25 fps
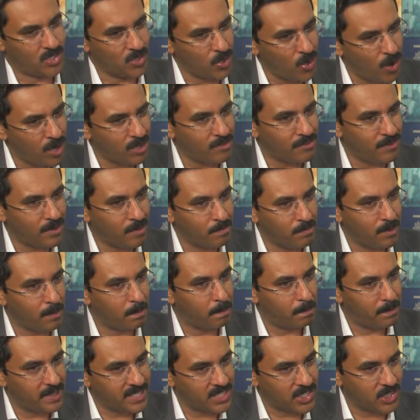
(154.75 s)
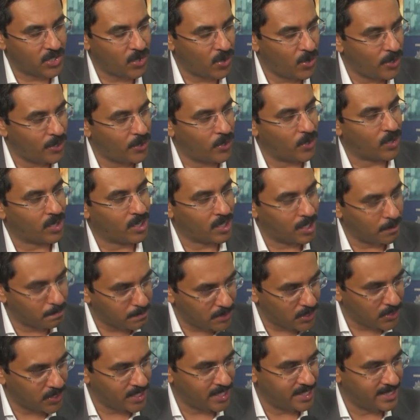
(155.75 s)
not from the Bitcoin or
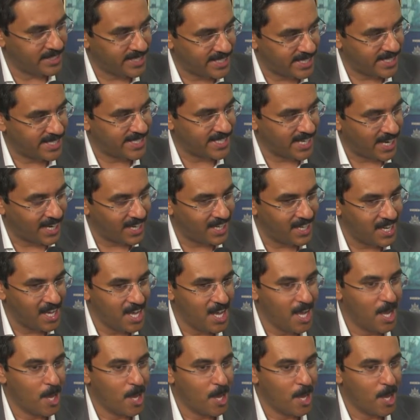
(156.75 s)
cryptocurrency side,